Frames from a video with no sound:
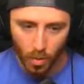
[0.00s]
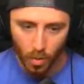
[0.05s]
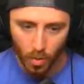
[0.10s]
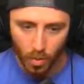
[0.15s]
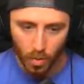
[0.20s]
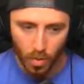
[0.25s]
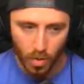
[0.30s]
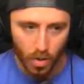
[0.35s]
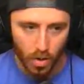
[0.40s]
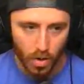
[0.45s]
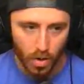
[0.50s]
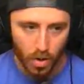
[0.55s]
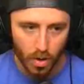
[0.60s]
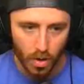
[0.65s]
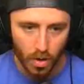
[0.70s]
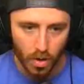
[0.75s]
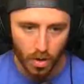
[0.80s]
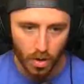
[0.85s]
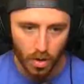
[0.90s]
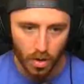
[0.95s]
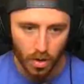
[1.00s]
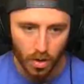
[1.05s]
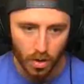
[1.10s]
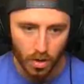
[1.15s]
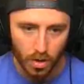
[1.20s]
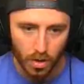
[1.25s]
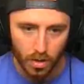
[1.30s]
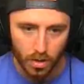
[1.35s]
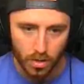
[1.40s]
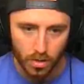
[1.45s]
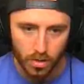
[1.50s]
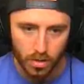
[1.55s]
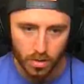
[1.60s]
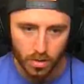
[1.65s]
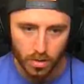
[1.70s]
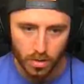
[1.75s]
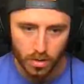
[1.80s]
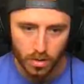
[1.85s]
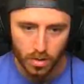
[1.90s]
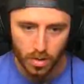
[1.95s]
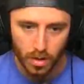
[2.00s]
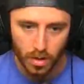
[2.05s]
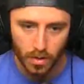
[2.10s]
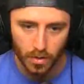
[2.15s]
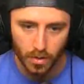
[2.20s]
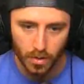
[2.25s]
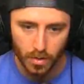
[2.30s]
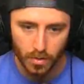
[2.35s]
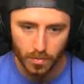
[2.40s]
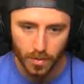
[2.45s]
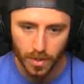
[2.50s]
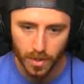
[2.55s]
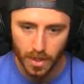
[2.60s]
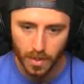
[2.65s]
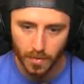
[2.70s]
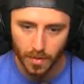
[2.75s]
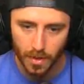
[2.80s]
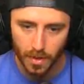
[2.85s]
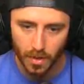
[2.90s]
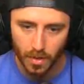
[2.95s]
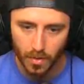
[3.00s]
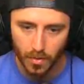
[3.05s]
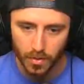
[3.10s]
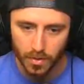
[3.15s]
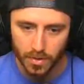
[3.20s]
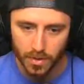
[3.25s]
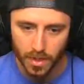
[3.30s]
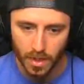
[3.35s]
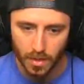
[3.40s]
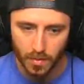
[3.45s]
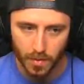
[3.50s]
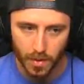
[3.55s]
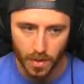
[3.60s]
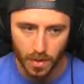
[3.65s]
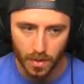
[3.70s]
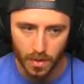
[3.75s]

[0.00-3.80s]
fuck is this guy? Oh, no, but he came out of nowhere and scared me.